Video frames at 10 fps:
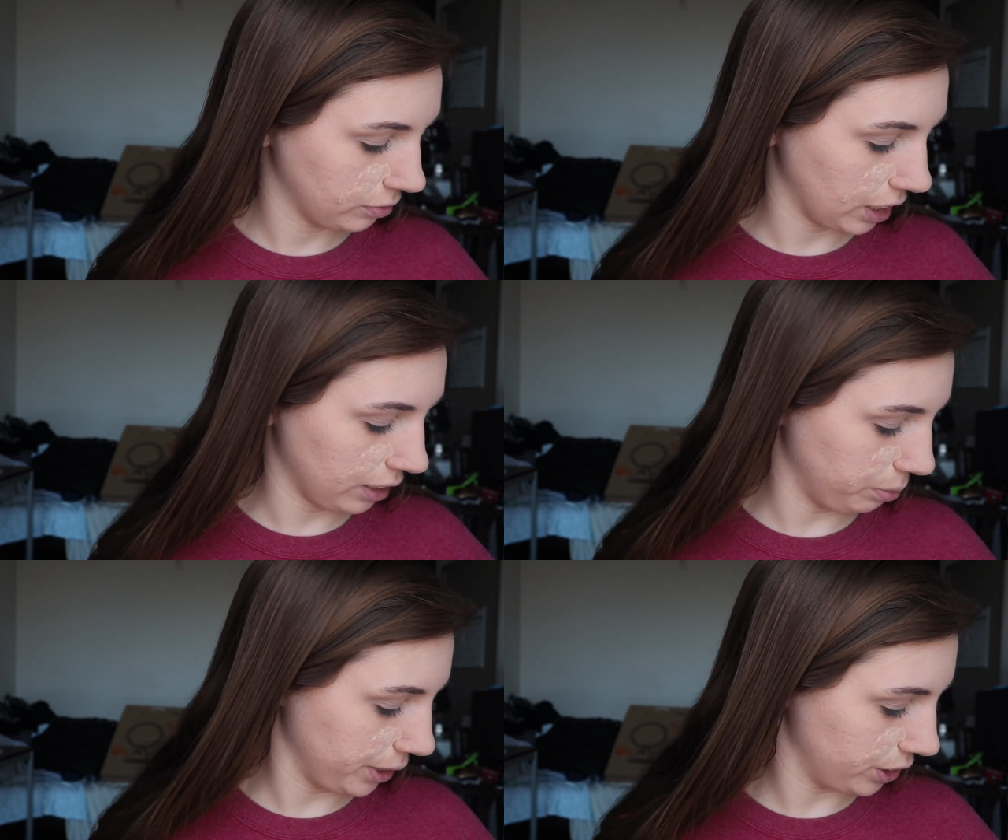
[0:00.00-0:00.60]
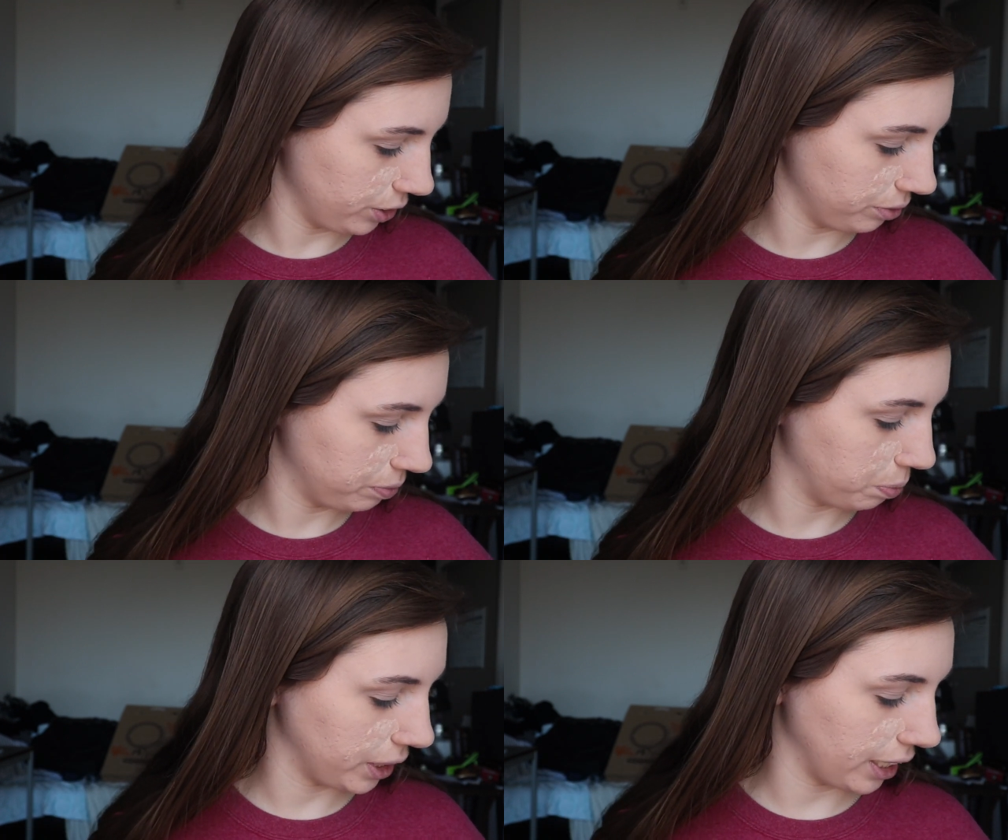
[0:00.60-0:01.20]
I don't mean to,
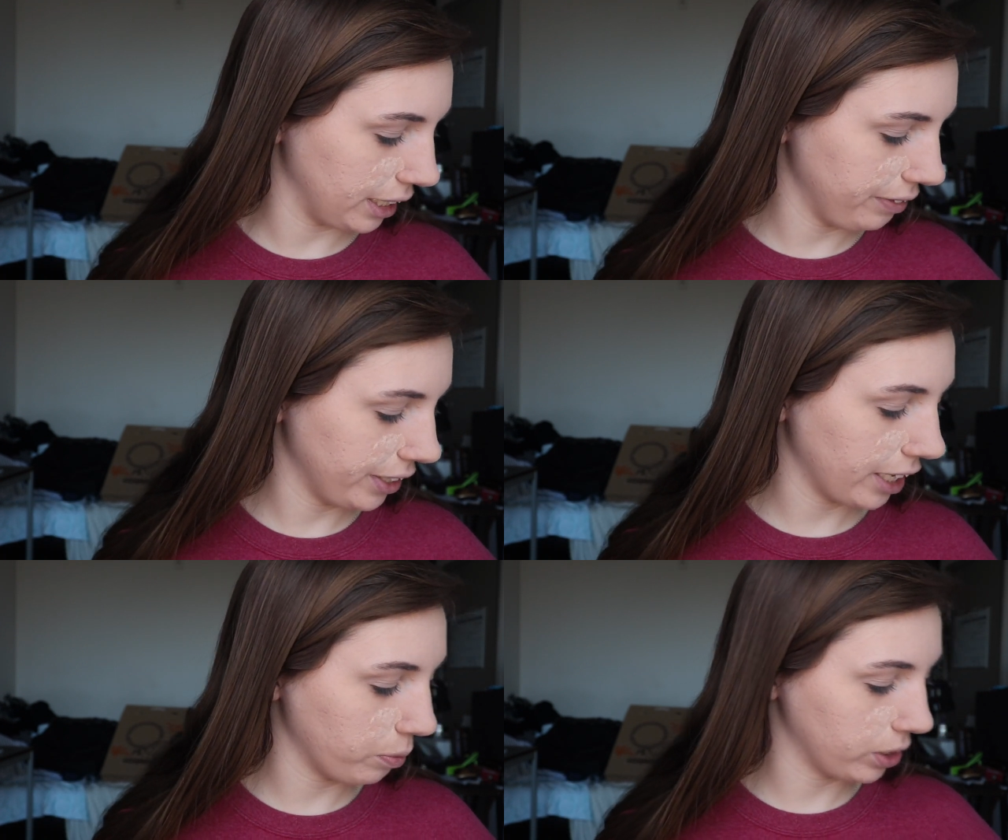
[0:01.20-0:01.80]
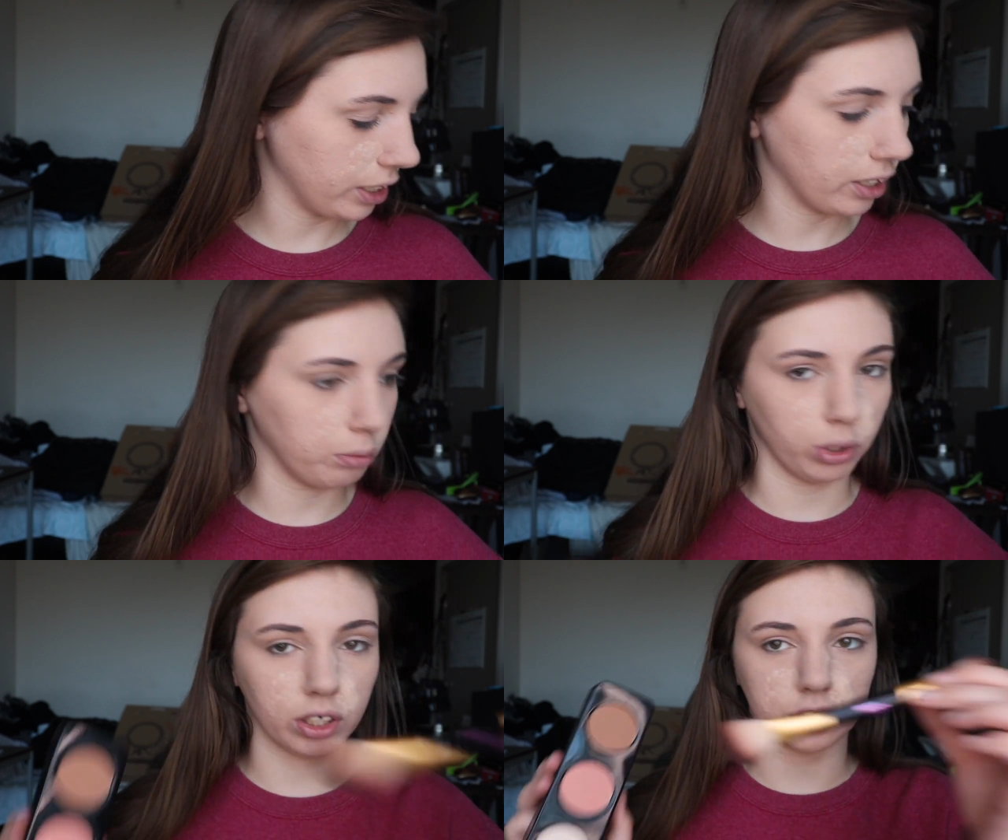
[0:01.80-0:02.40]
but yeah, it even came with like a
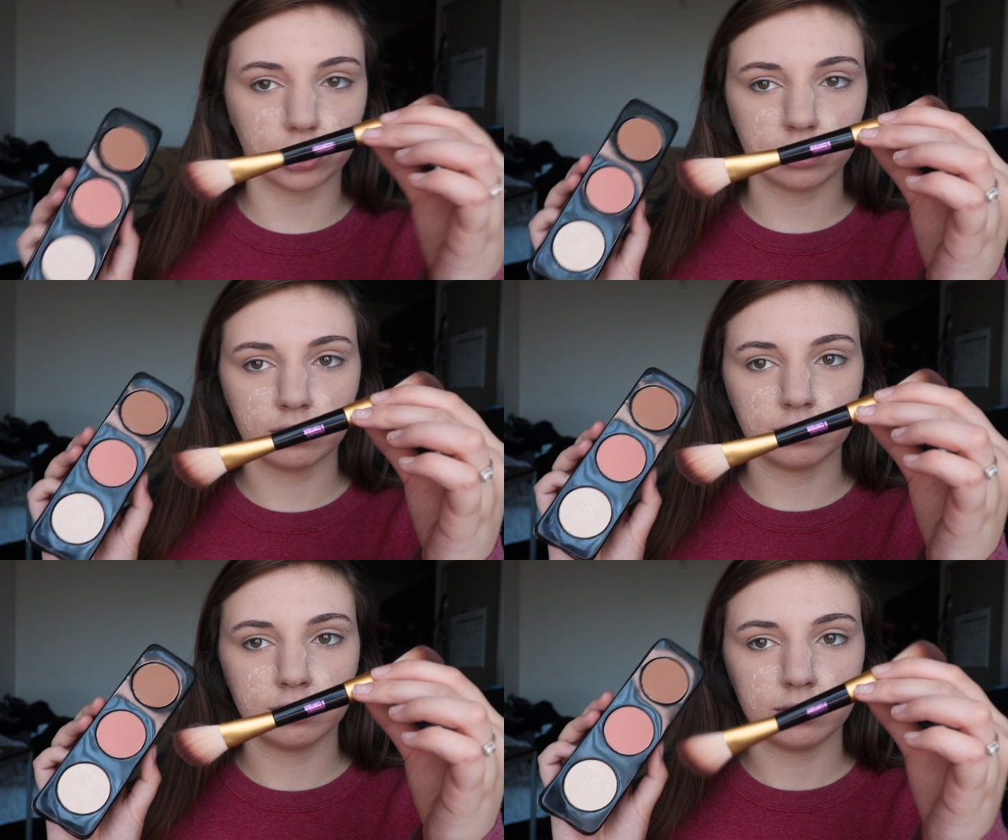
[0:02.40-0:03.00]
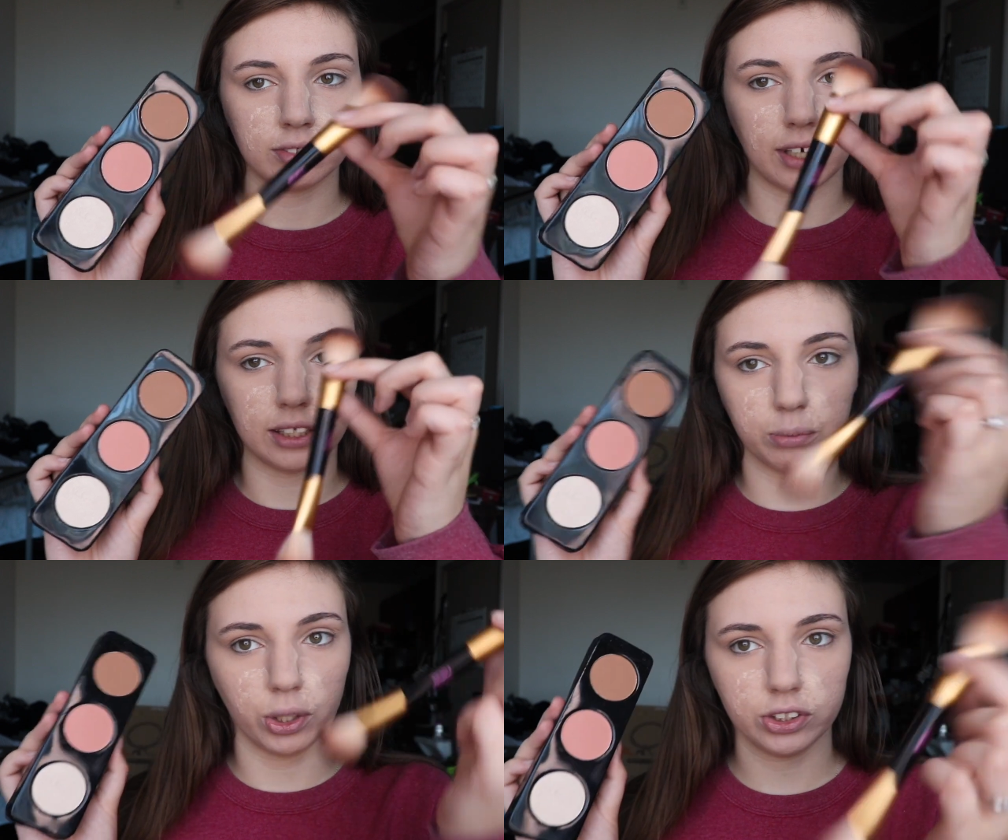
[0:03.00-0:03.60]
brush,
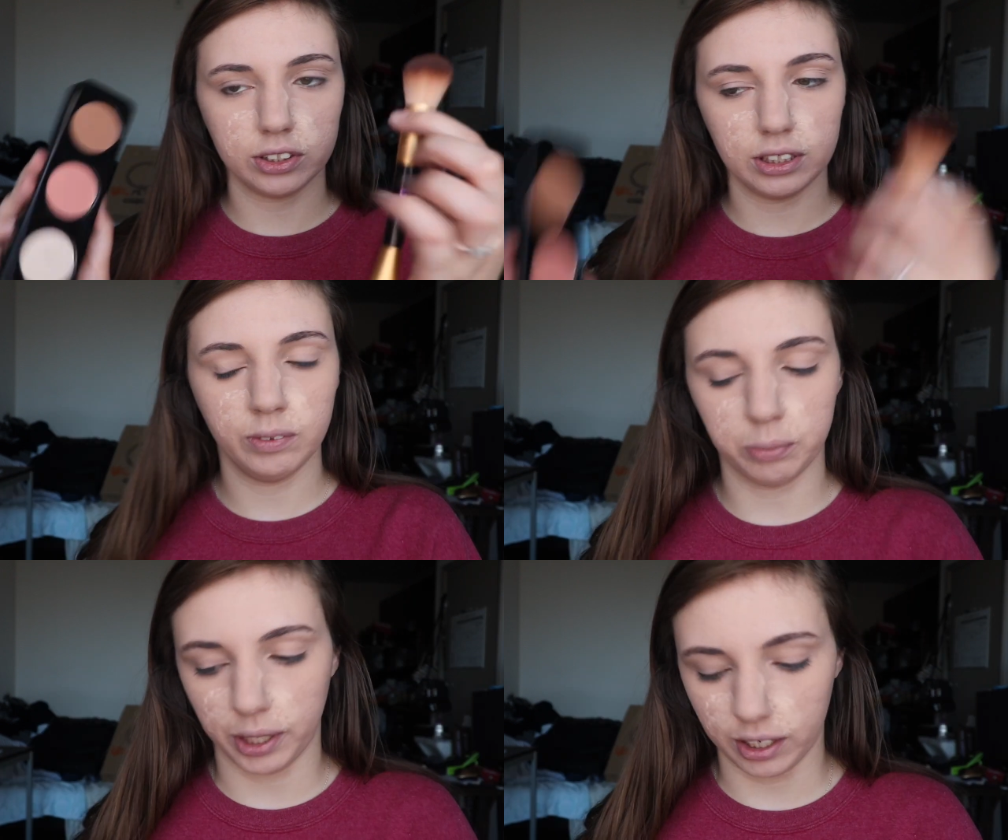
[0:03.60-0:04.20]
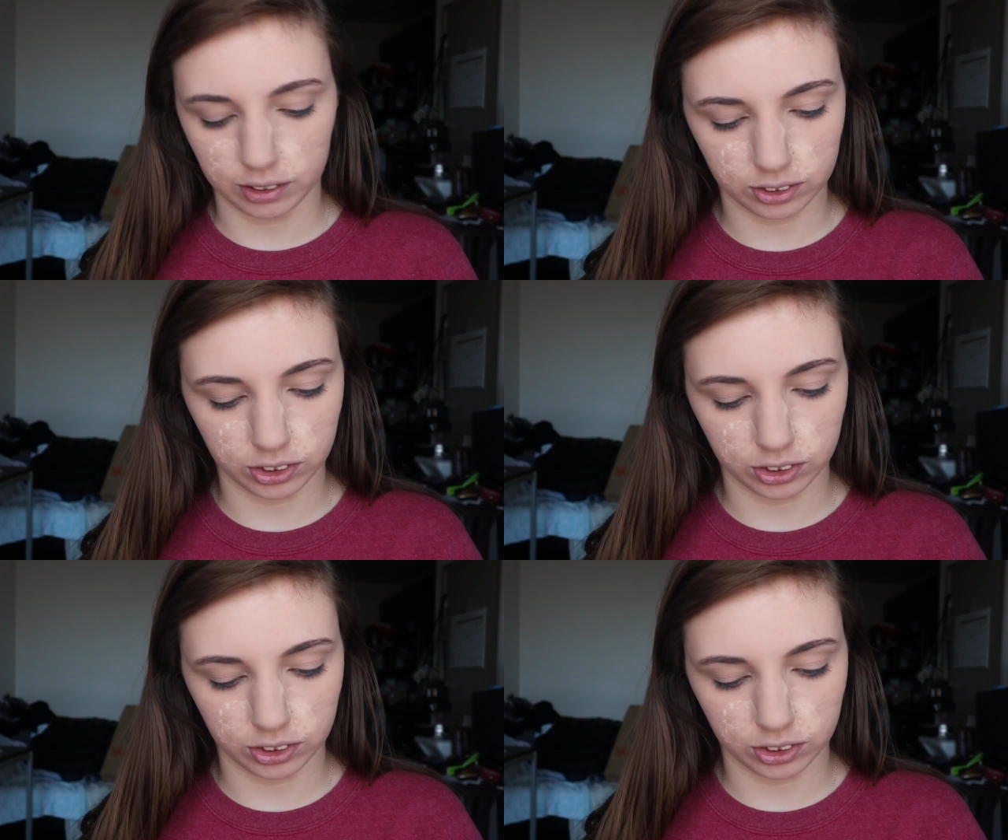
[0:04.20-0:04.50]
and the brush isn't even bad.